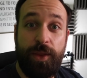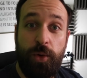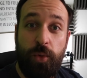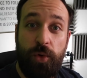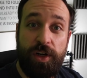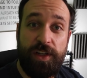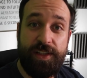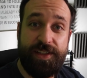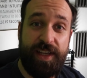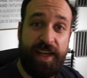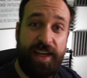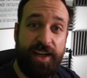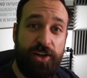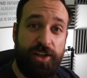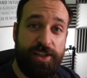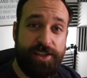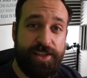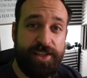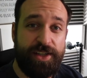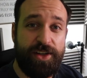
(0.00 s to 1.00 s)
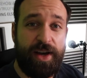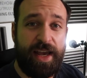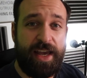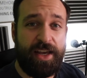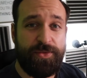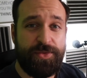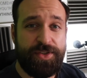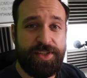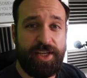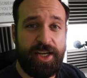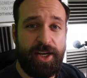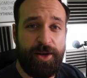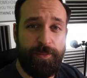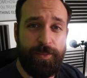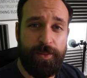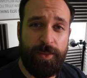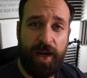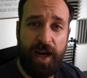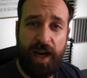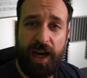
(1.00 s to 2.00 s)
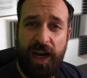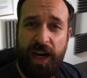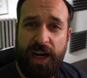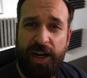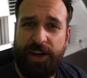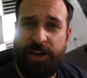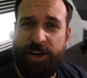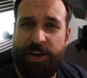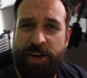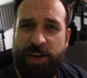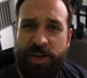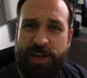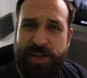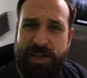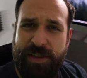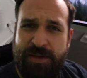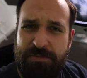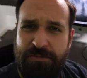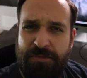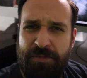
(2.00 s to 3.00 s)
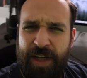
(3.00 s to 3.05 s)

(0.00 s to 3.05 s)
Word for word: On the walls I also have some uh, noise